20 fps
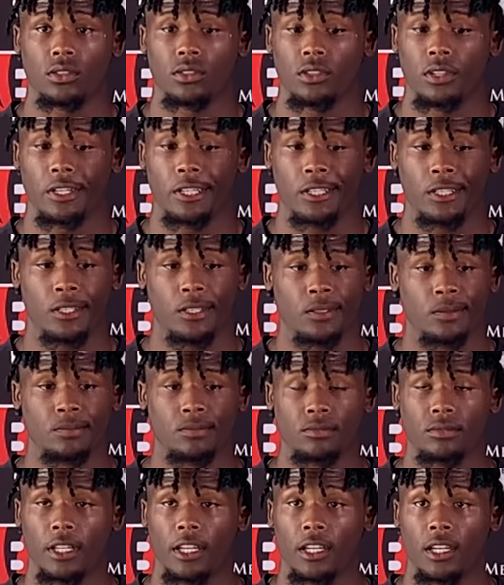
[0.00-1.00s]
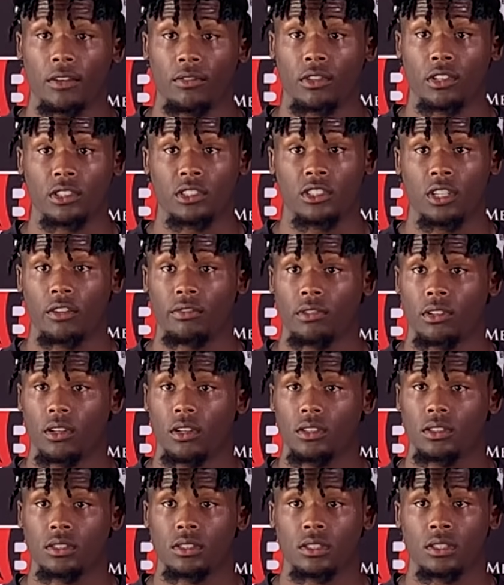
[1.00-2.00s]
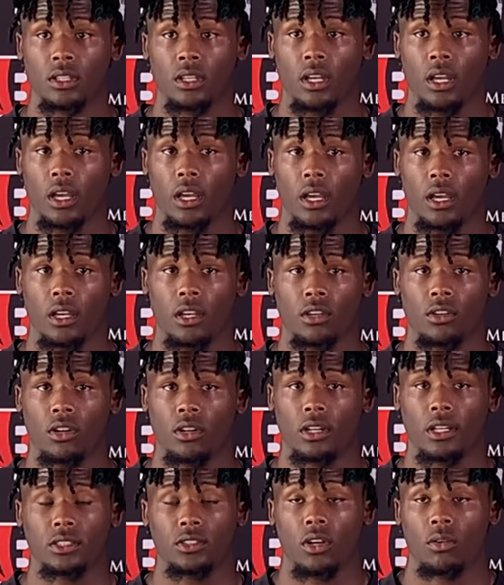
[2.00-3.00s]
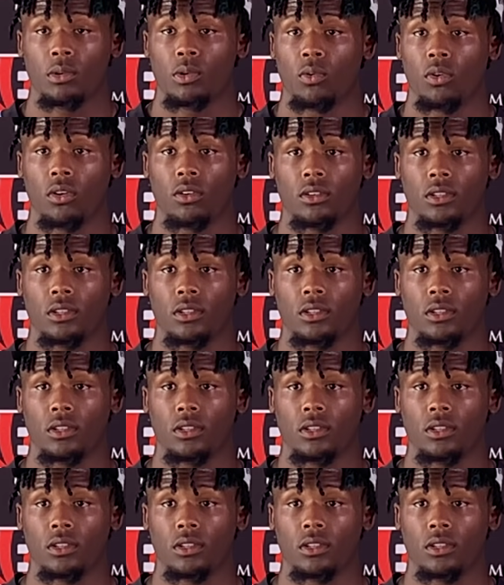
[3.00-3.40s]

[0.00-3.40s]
You know, they're giving us tough looks, and, you know, that's all we want.